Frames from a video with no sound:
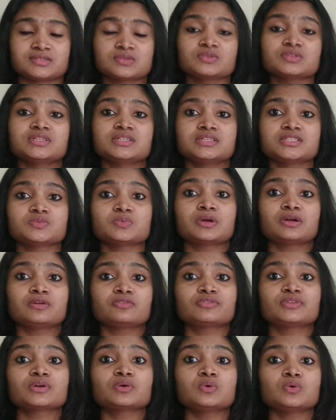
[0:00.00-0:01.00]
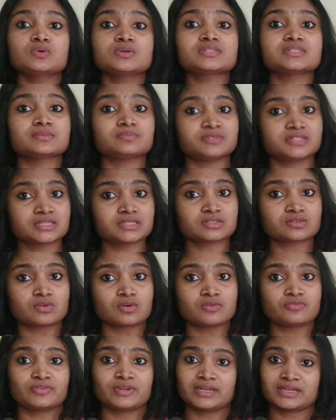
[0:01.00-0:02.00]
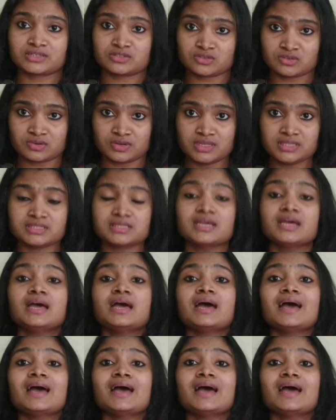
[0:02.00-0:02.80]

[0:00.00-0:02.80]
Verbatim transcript: So it is one of the core subjects of electronics